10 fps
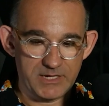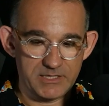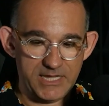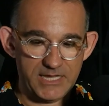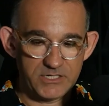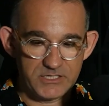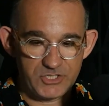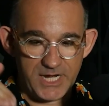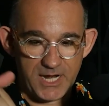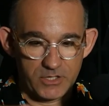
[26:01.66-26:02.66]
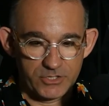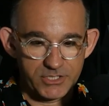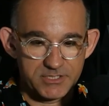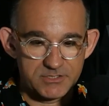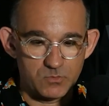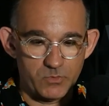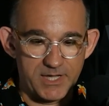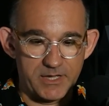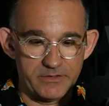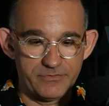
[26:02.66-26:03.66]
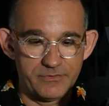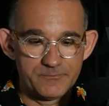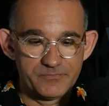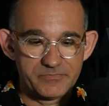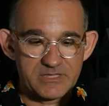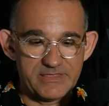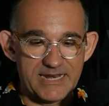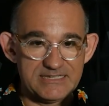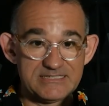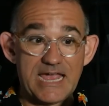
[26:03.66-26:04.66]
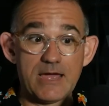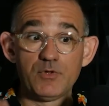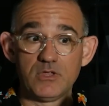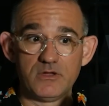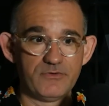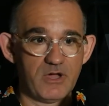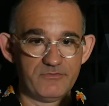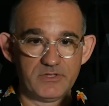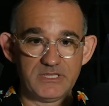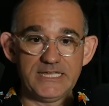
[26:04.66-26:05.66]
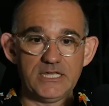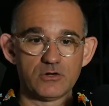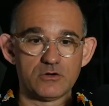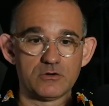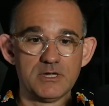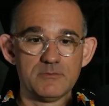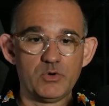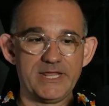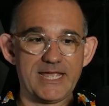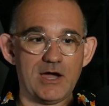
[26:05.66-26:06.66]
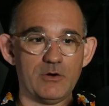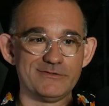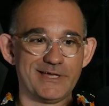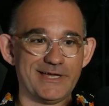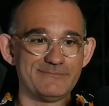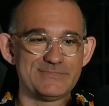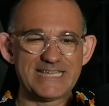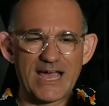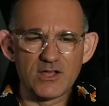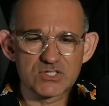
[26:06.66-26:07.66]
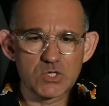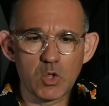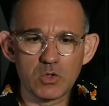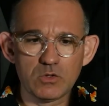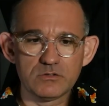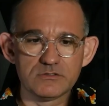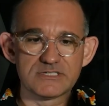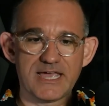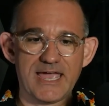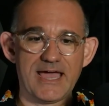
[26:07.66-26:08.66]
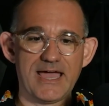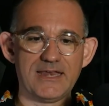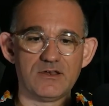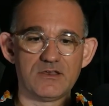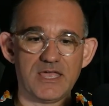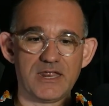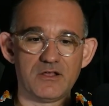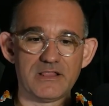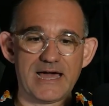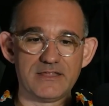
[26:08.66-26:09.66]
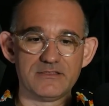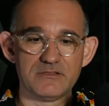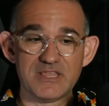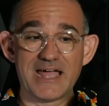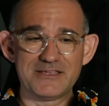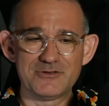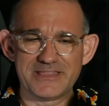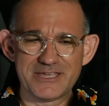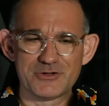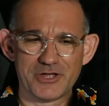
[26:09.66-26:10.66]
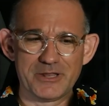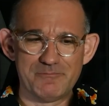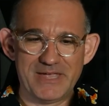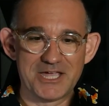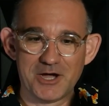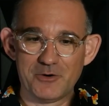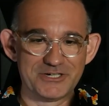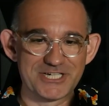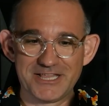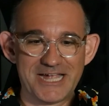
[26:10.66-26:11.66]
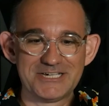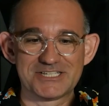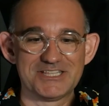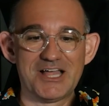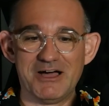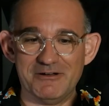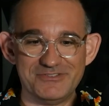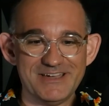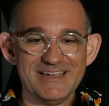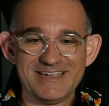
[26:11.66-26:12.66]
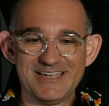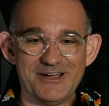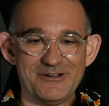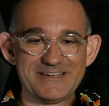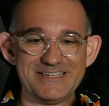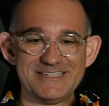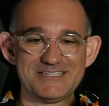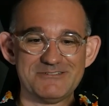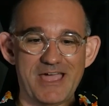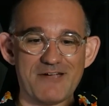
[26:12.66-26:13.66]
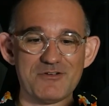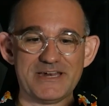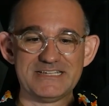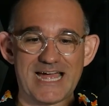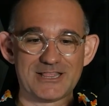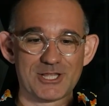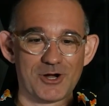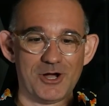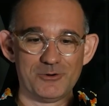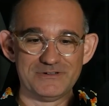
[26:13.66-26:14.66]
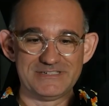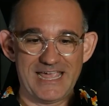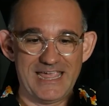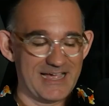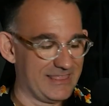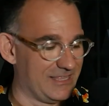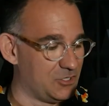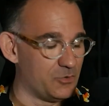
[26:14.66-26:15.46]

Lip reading: into the challenges with that example of the leader putting out like sales goals and a lot of I think you called it bingo, which I just love, because everybody's got their own take on the new